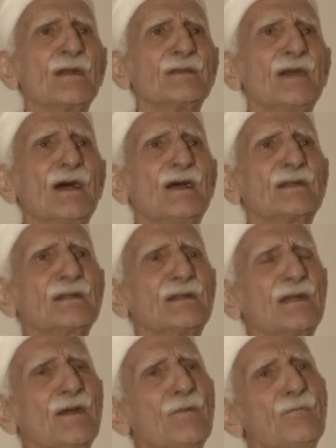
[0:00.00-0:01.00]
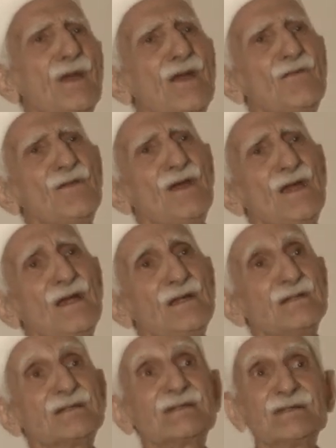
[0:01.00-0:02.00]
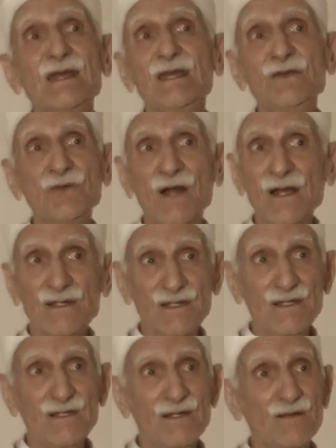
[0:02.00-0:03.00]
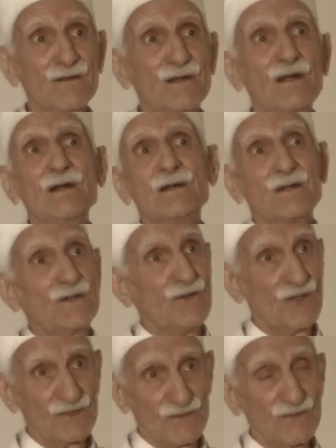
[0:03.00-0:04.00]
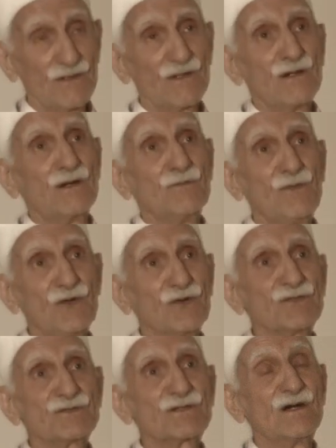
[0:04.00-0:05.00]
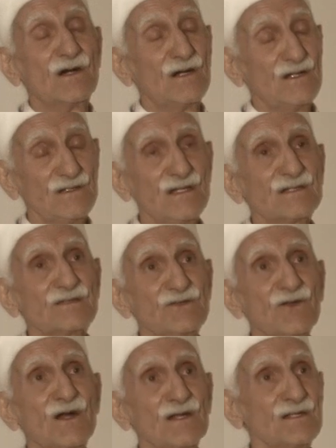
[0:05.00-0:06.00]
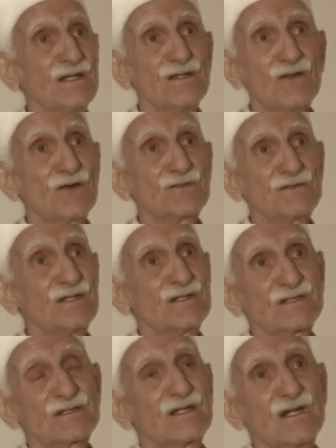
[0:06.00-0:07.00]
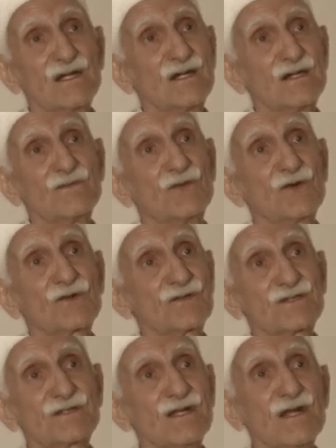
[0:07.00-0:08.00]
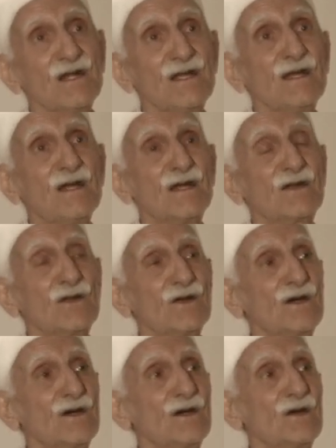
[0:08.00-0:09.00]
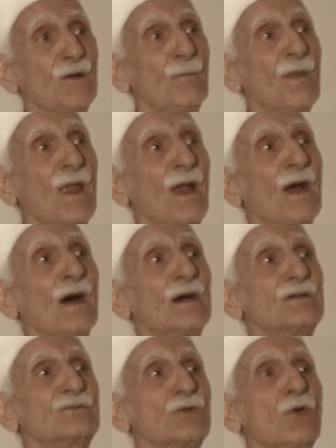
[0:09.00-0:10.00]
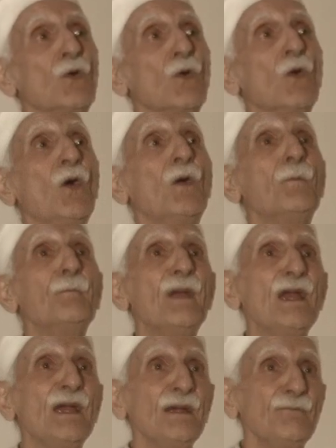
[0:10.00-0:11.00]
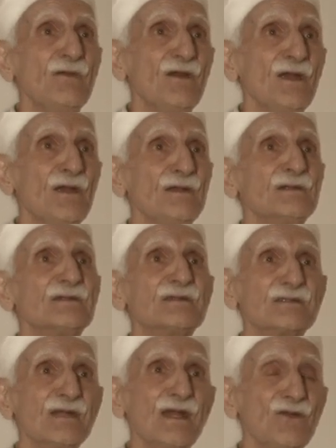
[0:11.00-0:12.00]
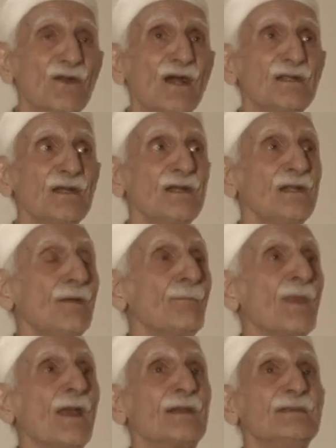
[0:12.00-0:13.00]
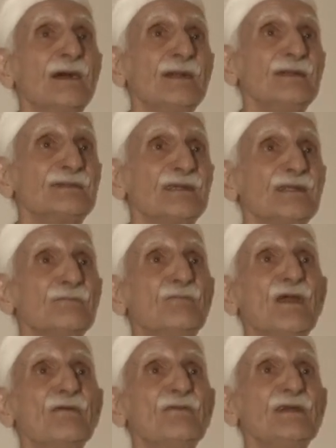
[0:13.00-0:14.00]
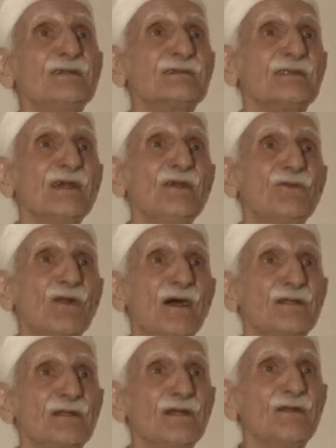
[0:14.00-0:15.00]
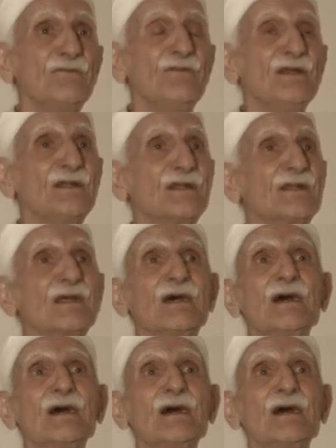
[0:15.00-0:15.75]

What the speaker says: that may we stay united, not united, not just work singly, and so may we stay united. Then he says, may we stay united with